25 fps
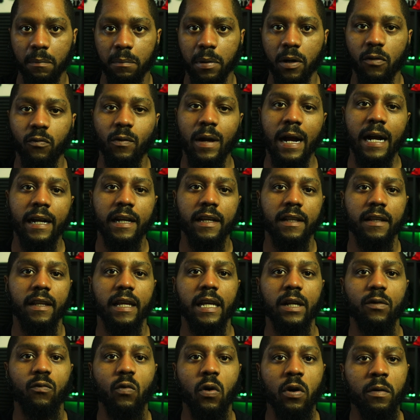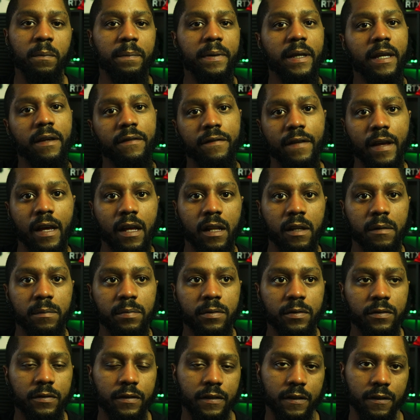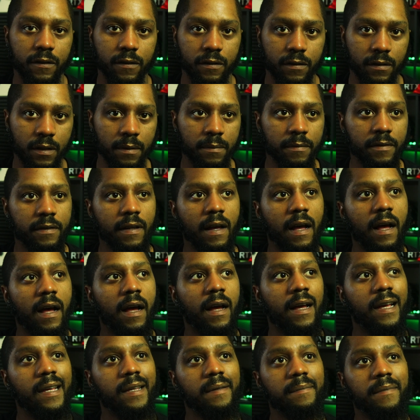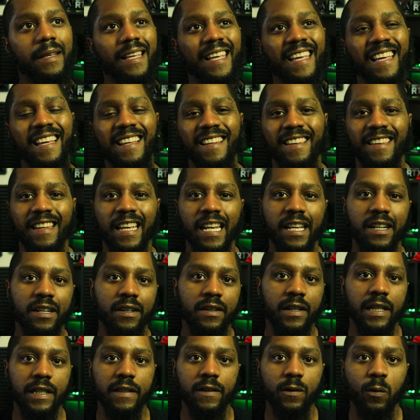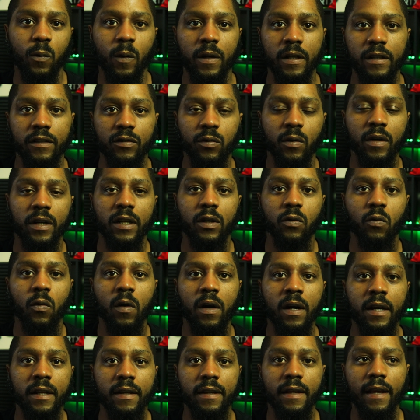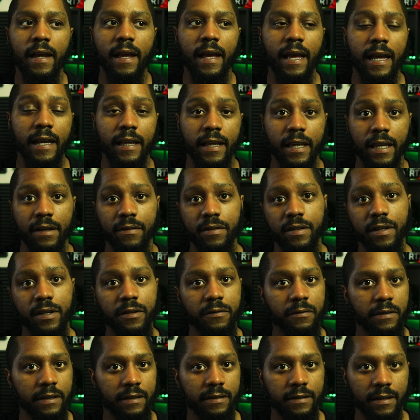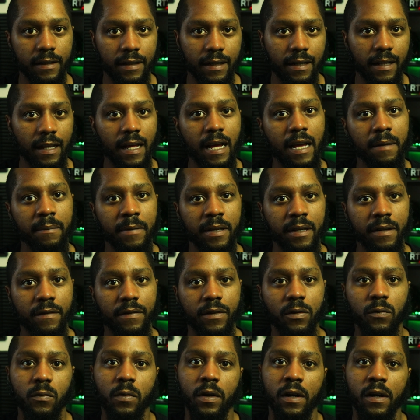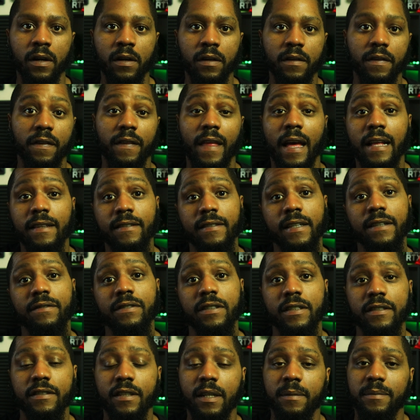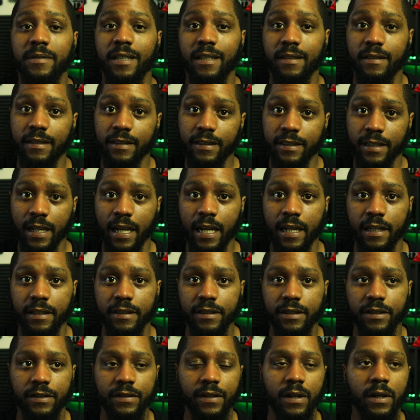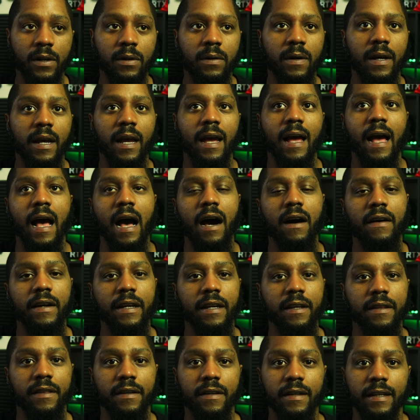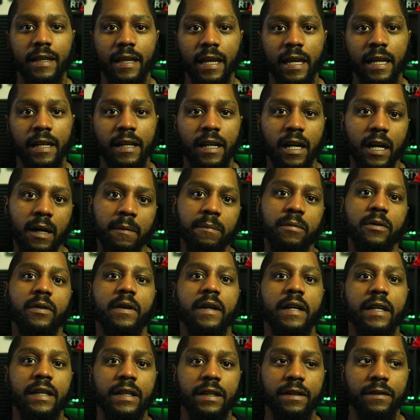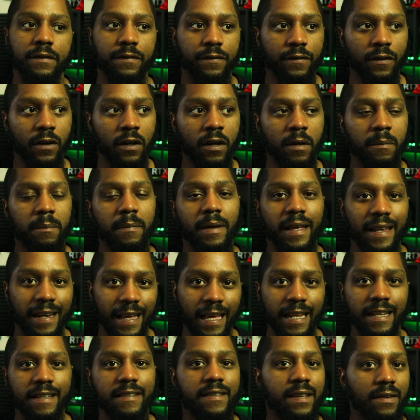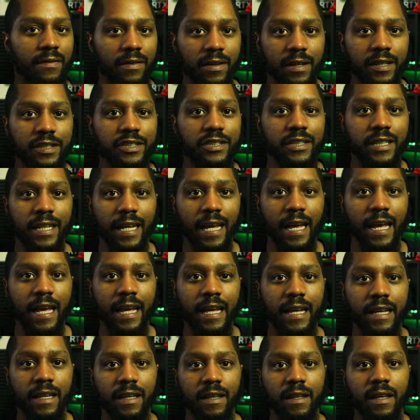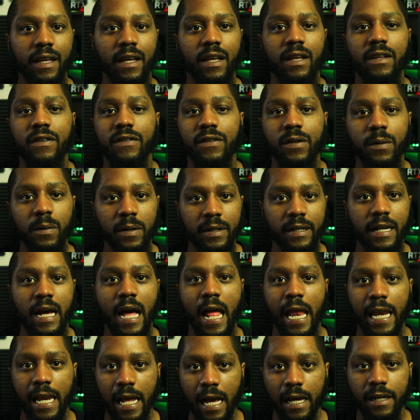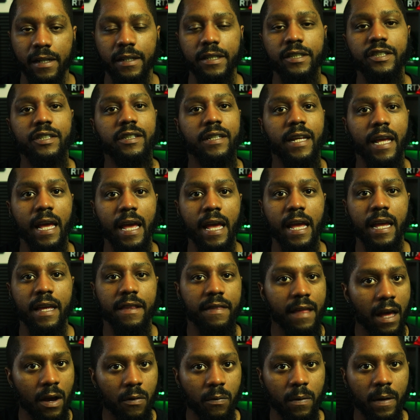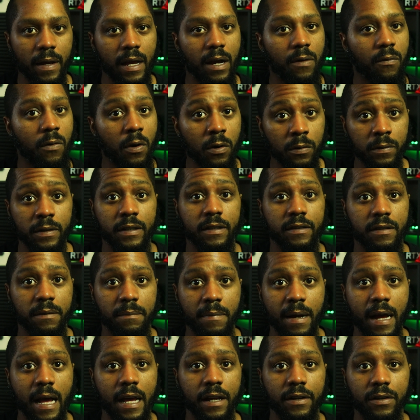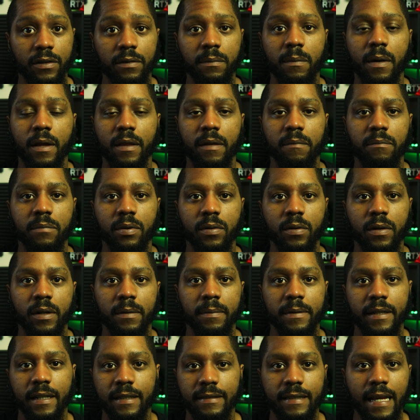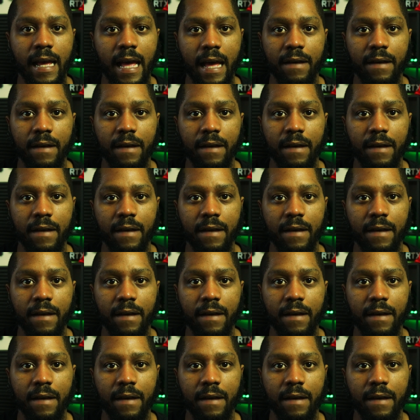But Rocket Lake won't be available till sometime later in 2021, and given the recent climate of the world, that's even subject to change. So I'll either again upgrade from an 8700K to a 9900K, and that way I won't need to buy a new motherboard because I